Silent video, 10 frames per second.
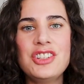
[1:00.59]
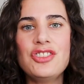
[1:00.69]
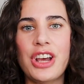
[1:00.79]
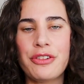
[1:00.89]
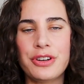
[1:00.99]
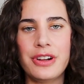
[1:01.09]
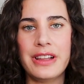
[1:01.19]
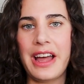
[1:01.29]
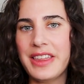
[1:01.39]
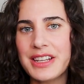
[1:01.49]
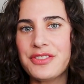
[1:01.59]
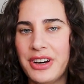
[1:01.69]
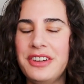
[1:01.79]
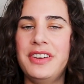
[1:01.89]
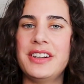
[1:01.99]
in general, I think it's
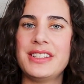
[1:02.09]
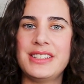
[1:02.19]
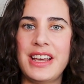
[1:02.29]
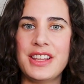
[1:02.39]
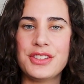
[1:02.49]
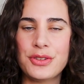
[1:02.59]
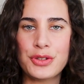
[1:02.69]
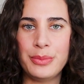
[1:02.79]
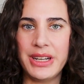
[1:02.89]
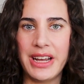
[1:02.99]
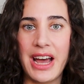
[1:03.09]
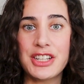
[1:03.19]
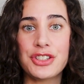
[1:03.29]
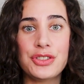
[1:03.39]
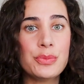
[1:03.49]
very fair to say that social media
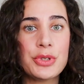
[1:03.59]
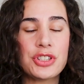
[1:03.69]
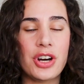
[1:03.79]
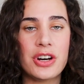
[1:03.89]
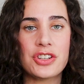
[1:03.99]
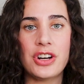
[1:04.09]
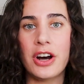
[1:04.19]
has supercharged